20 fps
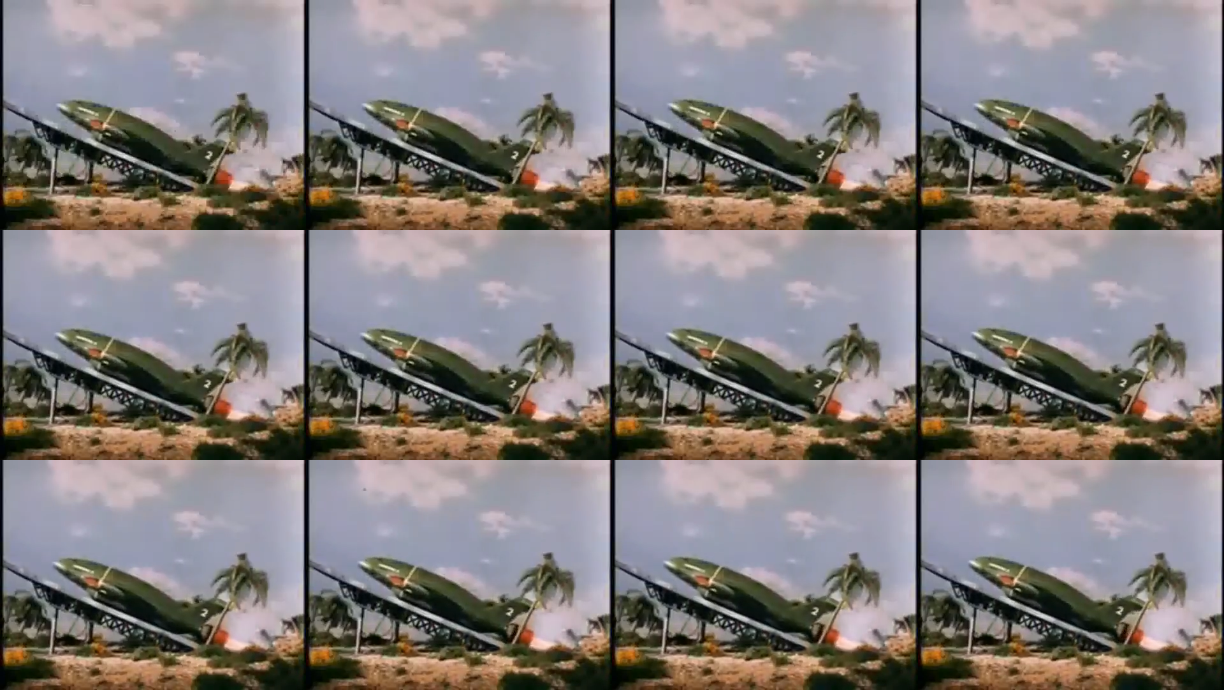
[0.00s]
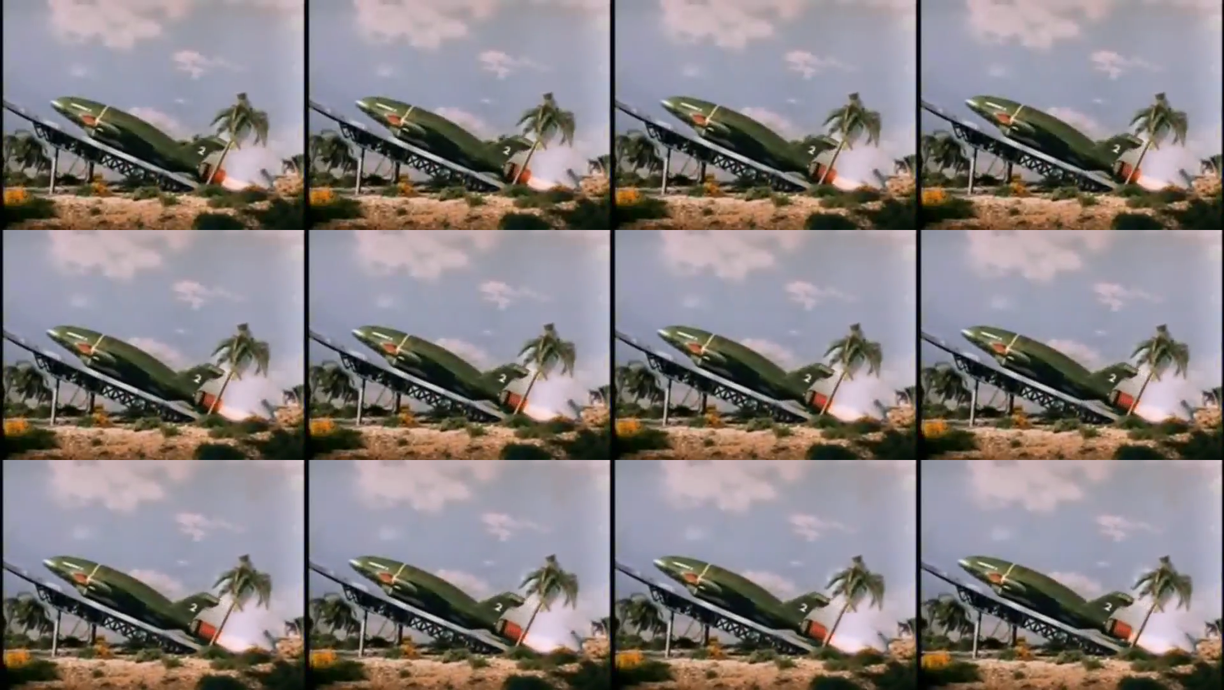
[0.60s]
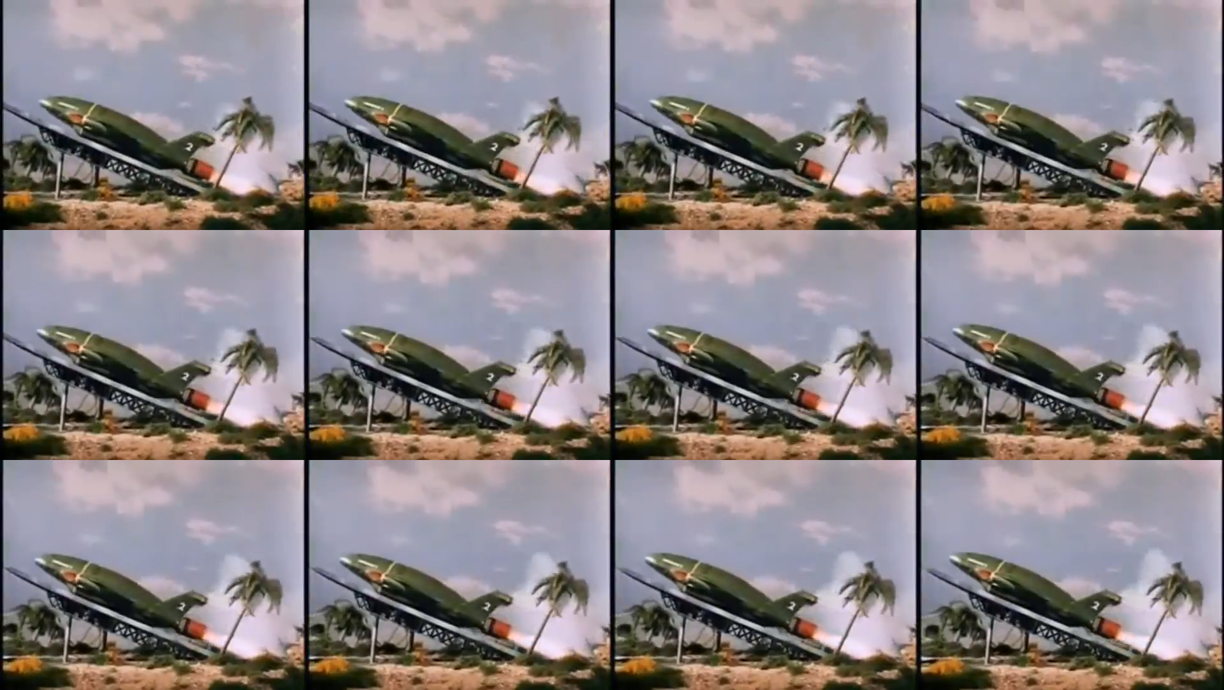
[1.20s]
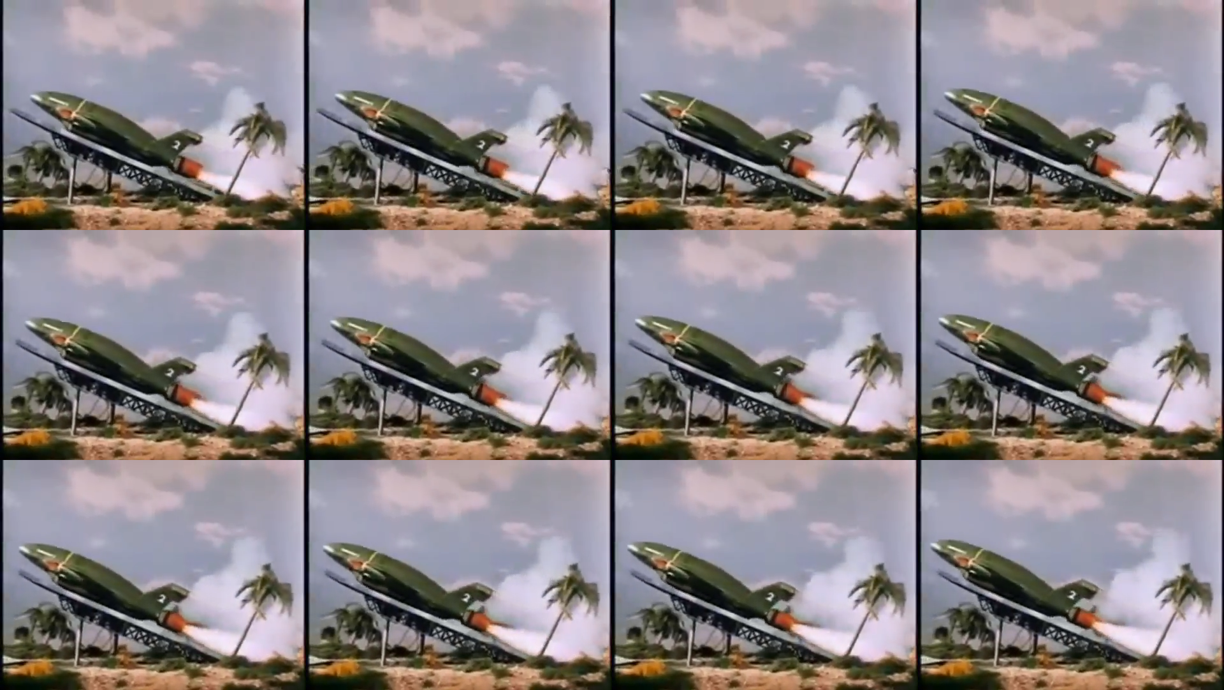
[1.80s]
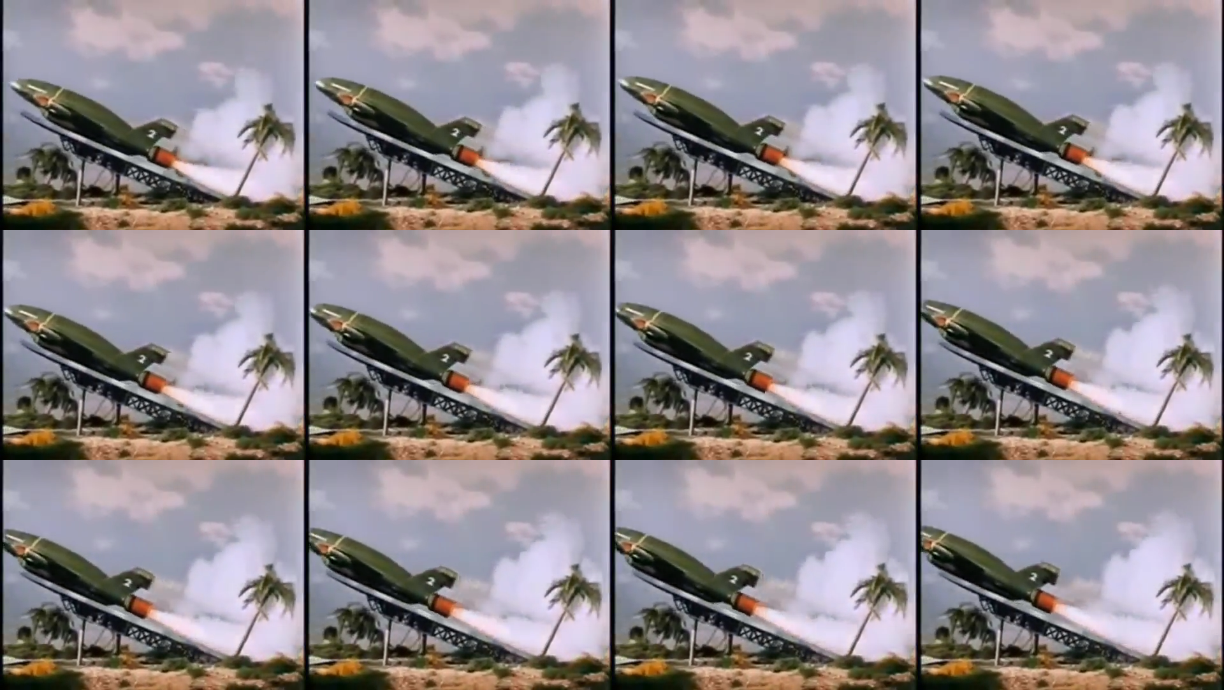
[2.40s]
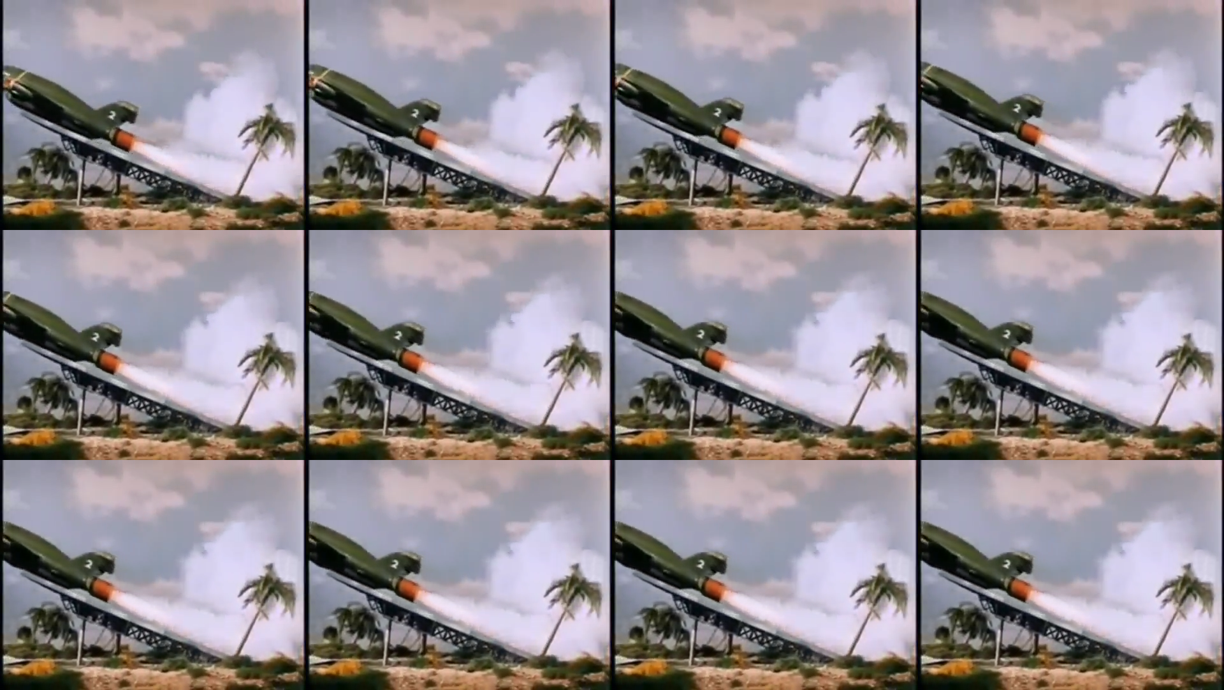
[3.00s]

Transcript: No face is visible, so there are no lips to read.